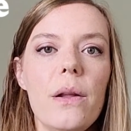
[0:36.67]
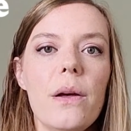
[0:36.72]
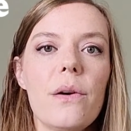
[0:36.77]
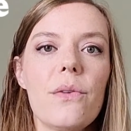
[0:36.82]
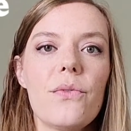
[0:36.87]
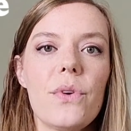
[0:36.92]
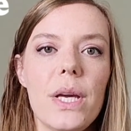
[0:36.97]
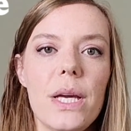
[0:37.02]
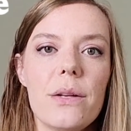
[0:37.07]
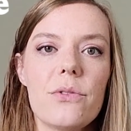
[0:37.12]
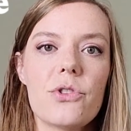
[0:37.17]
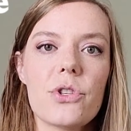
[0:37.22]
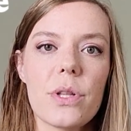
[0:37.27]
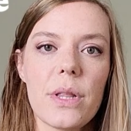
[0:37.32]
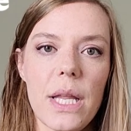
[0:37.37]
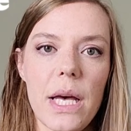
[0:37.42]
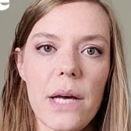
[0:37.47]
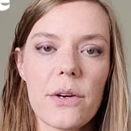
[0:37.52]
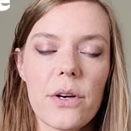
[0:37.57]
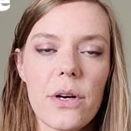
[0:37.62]
of each
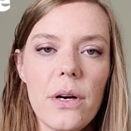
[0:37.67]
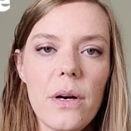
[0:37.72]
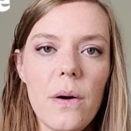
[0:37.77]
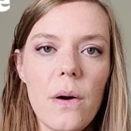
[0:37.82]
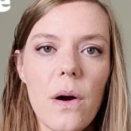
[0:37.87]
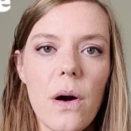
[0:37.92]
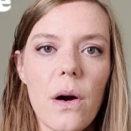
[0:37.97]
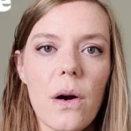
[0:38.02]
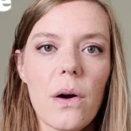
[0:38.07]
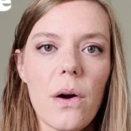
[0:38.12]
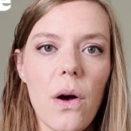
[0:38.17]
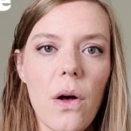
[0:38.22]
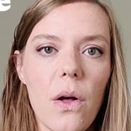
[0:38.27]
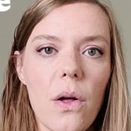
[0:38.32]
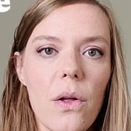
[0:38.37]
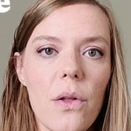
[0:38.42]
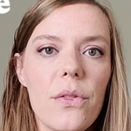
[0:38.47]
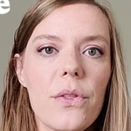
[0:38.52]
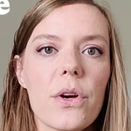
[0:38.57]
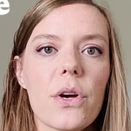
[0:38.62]
letter are
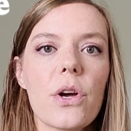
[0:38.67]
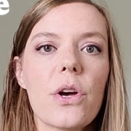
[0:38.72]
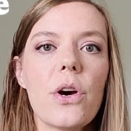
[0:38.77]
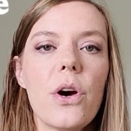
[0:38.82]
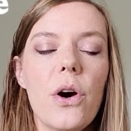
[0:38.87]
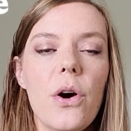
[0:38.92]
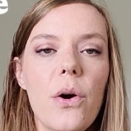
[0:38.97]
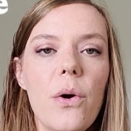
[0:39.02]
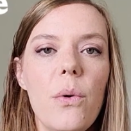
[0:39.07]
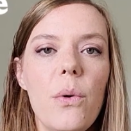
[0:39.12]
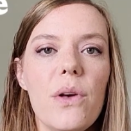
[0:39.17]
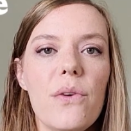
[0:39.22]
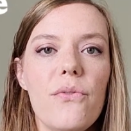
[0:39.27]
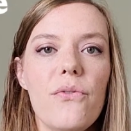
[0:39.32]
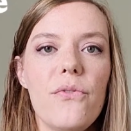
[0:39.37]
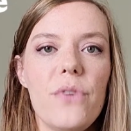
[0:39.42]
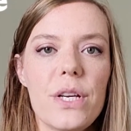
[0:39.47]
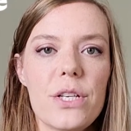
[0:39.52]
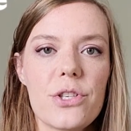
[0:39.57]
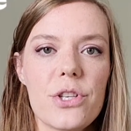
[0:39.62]
called the
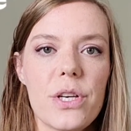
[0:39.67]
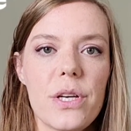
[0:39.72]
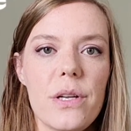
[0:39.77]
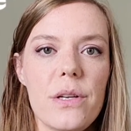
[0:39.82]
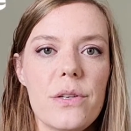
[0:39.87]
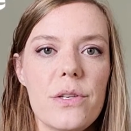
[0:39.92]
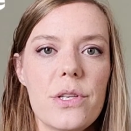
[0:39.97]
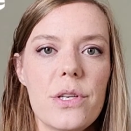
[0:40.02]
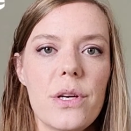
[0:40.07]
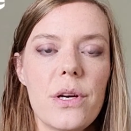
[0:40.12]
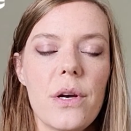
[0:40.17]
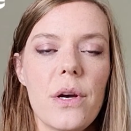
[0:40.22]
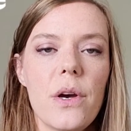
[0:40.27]
coefficient.